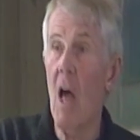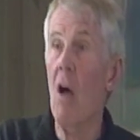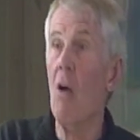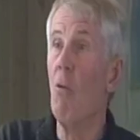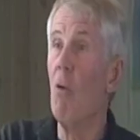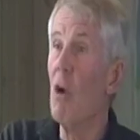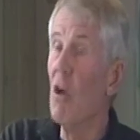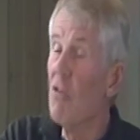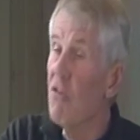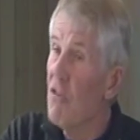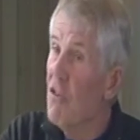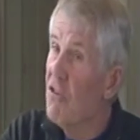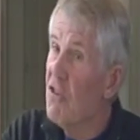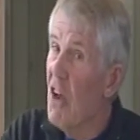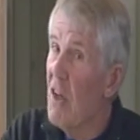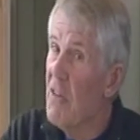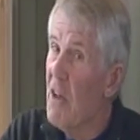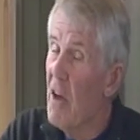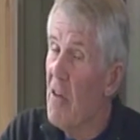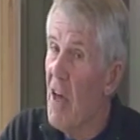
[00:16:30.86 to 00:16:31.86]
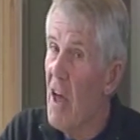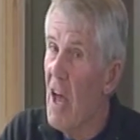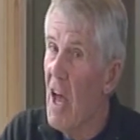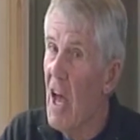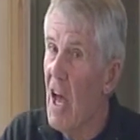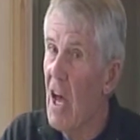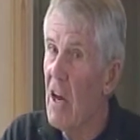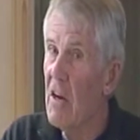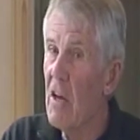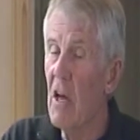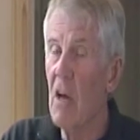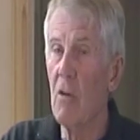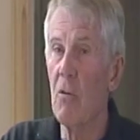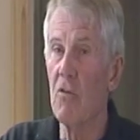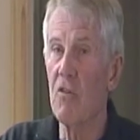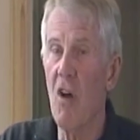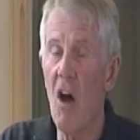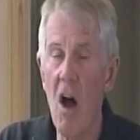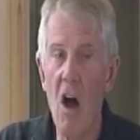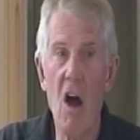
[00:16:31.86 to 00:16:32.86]
Wilderness, on the other hand,
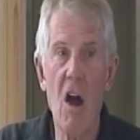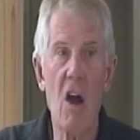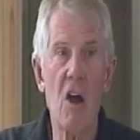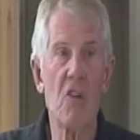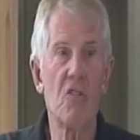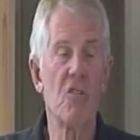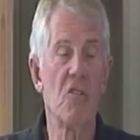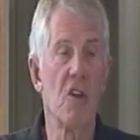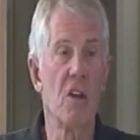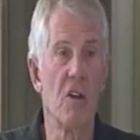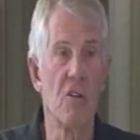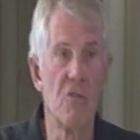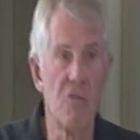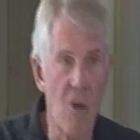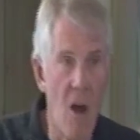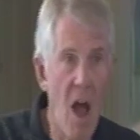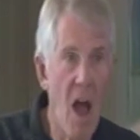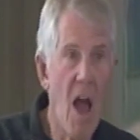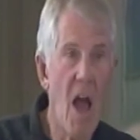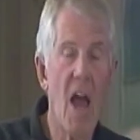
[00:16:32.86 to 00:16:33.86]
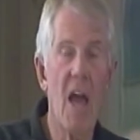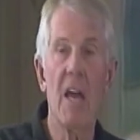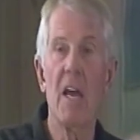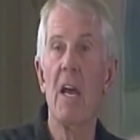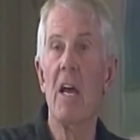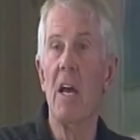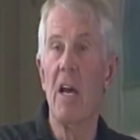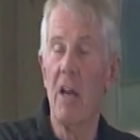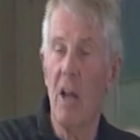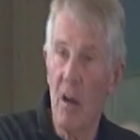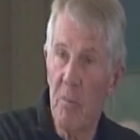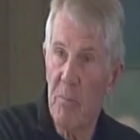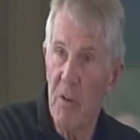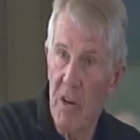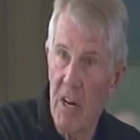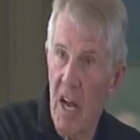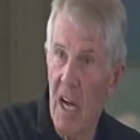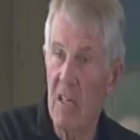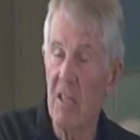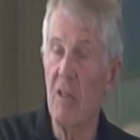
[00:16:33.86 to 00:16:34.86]
was harsh and dry and
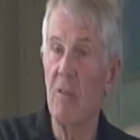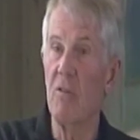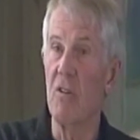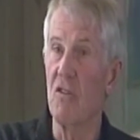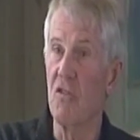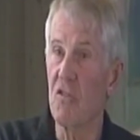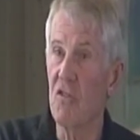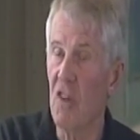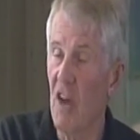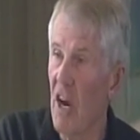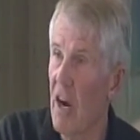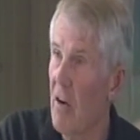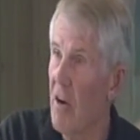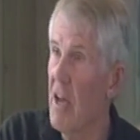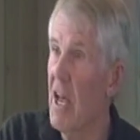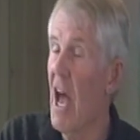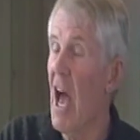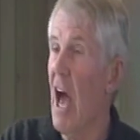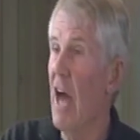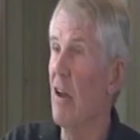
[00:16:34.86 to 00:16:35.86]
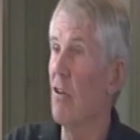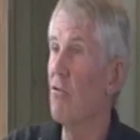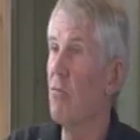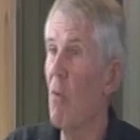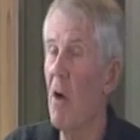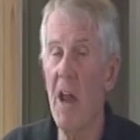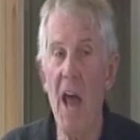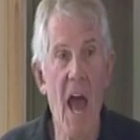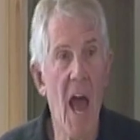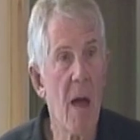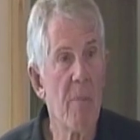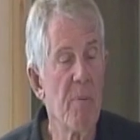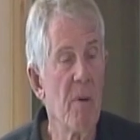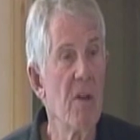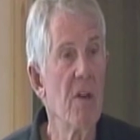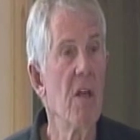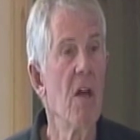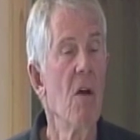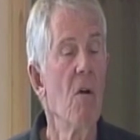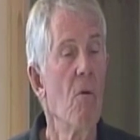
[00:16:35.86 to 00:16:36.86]
unproductive and scary, and it's what
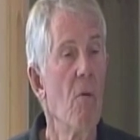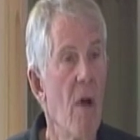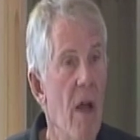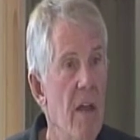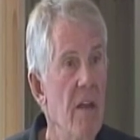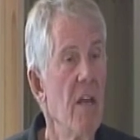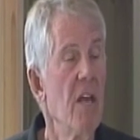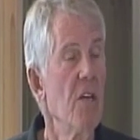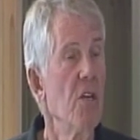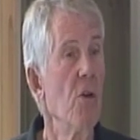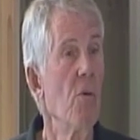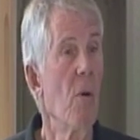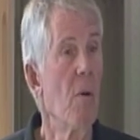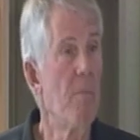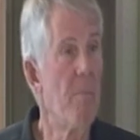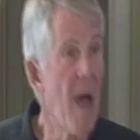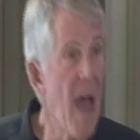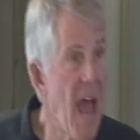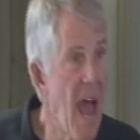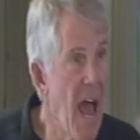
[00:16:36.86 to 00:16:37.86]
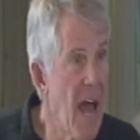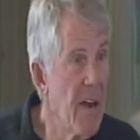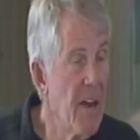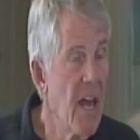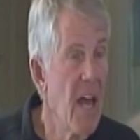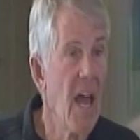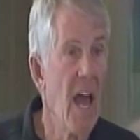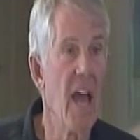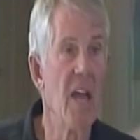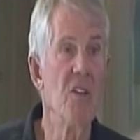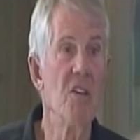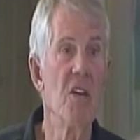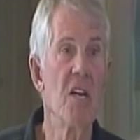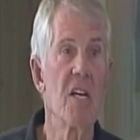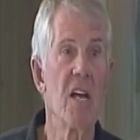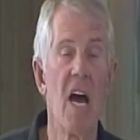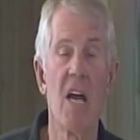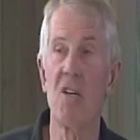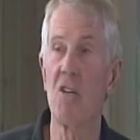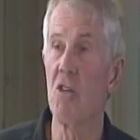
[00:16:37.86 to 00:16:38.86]
happened when you were bad and you
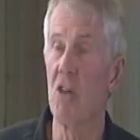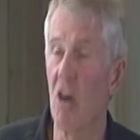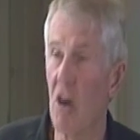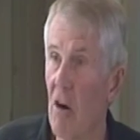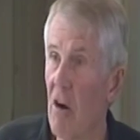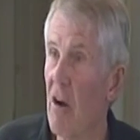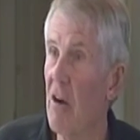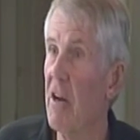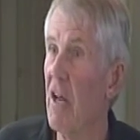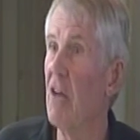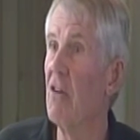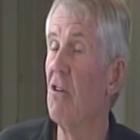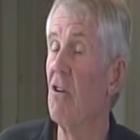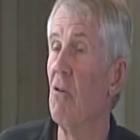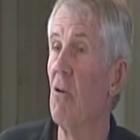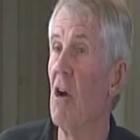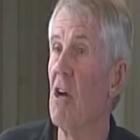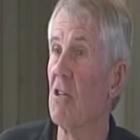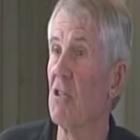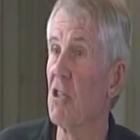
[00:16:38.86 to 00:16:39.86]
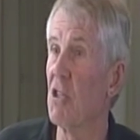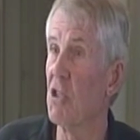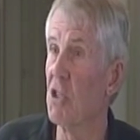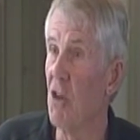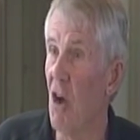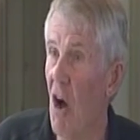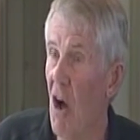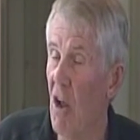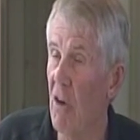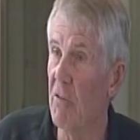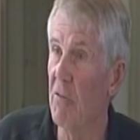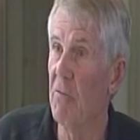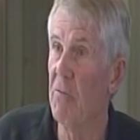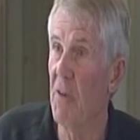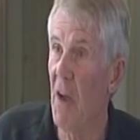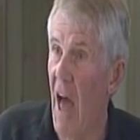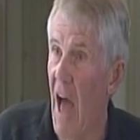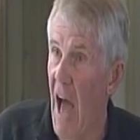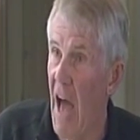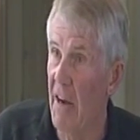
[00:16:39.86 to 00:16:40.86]
got turned into a salt
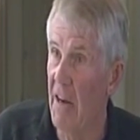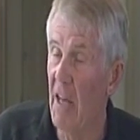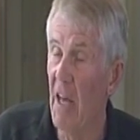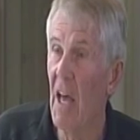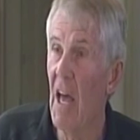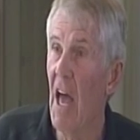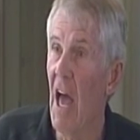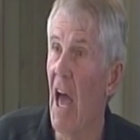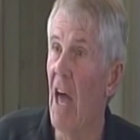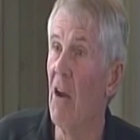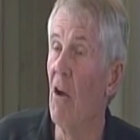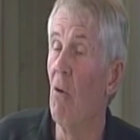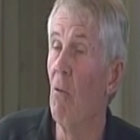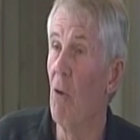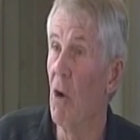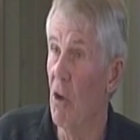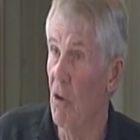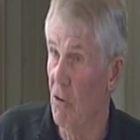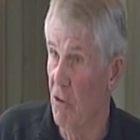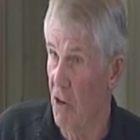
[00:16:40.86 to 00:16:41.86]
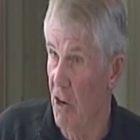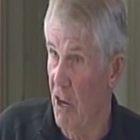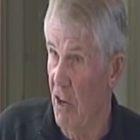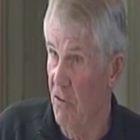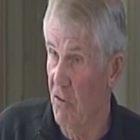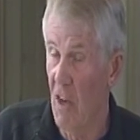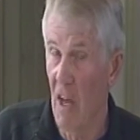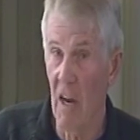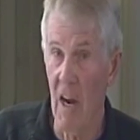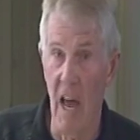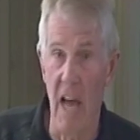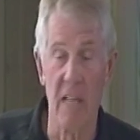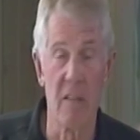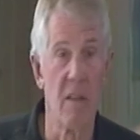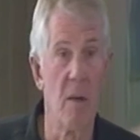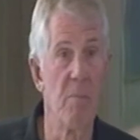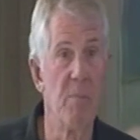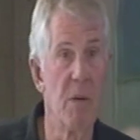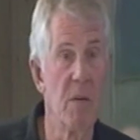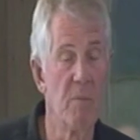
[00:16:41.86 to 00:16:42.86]
flat and a wilderness, like
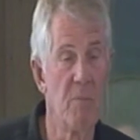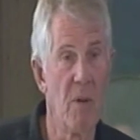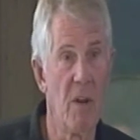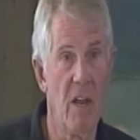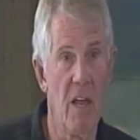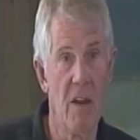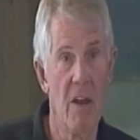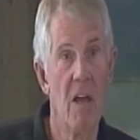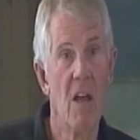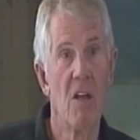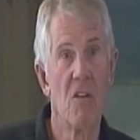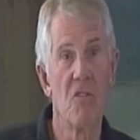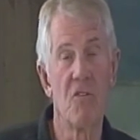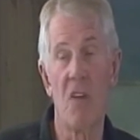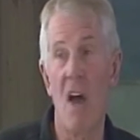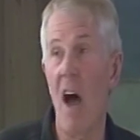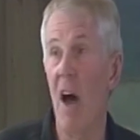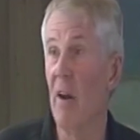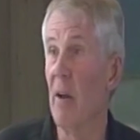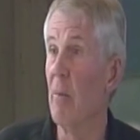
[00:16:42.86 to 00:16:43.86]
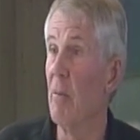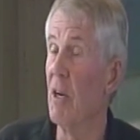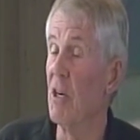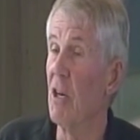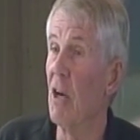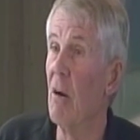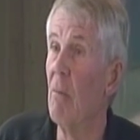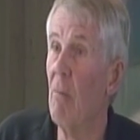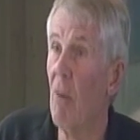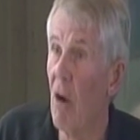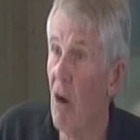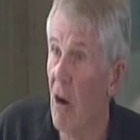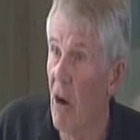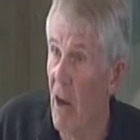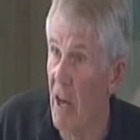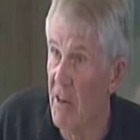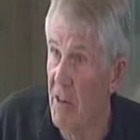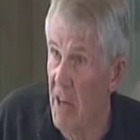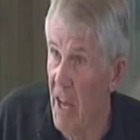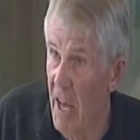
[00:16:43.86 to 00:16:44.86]
the people in Sodom and
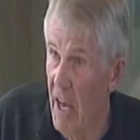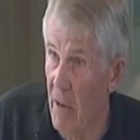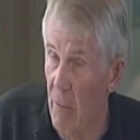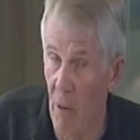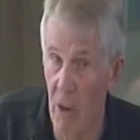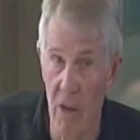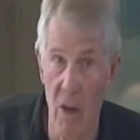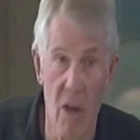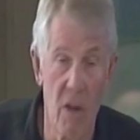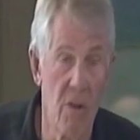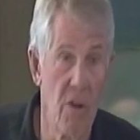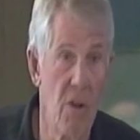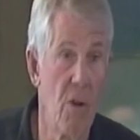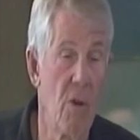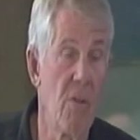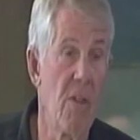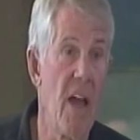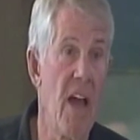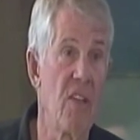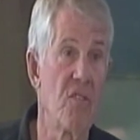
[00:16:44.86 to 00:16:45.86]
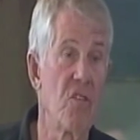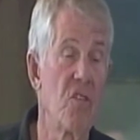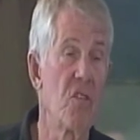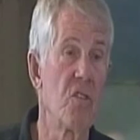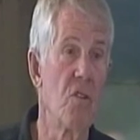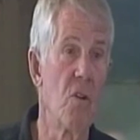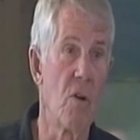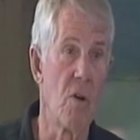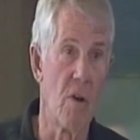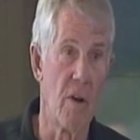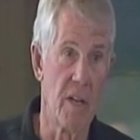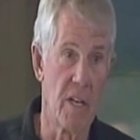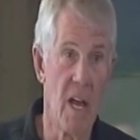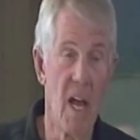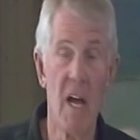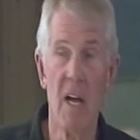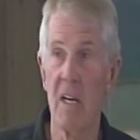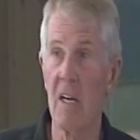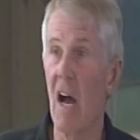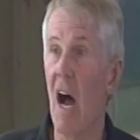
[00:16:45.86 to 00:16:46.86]
Gomorrah did. We all know that story.
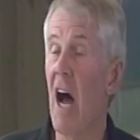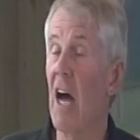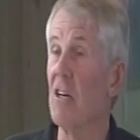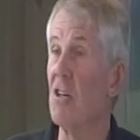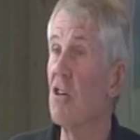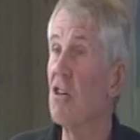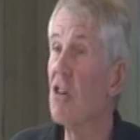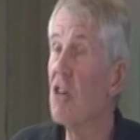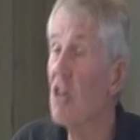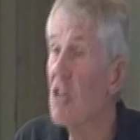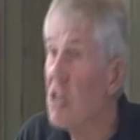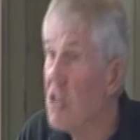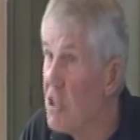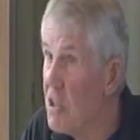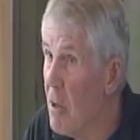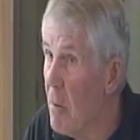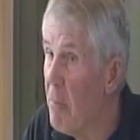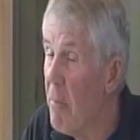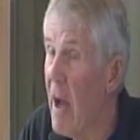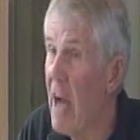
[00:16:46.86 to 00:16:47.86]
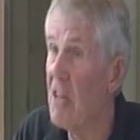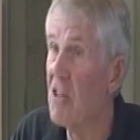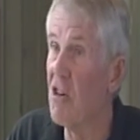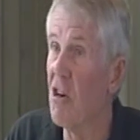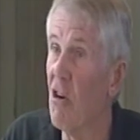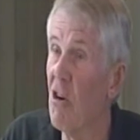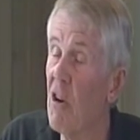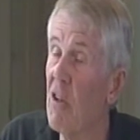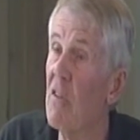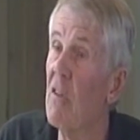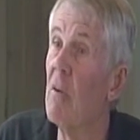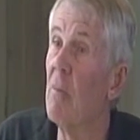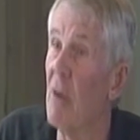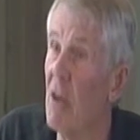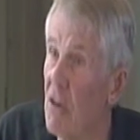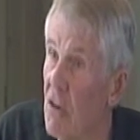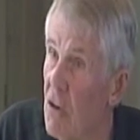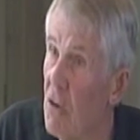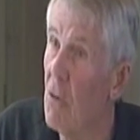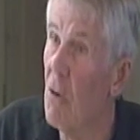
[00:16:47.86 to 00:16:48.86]
God cursed them by turning them
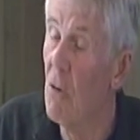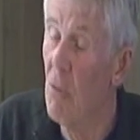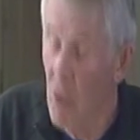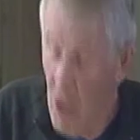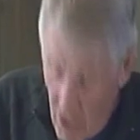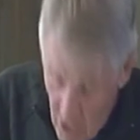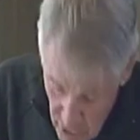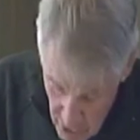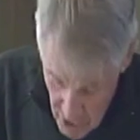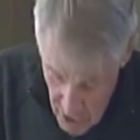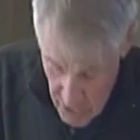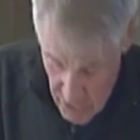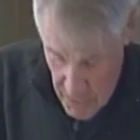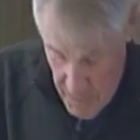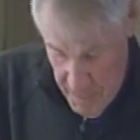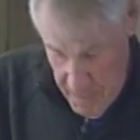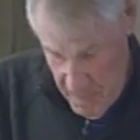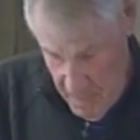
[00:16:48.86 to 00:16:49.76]
into a wilderness.